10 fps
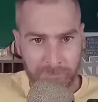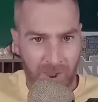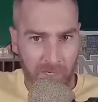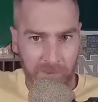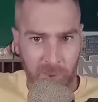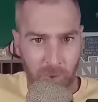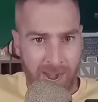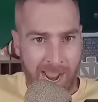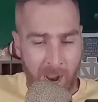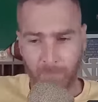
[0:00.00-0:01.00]
Buckner
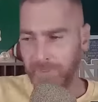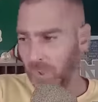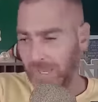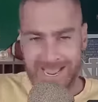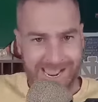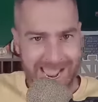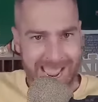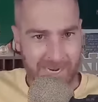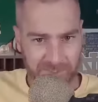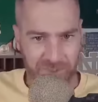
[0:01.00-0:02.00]
out, play
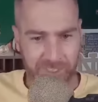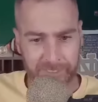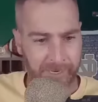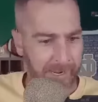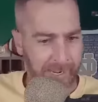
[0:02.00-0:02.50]
action,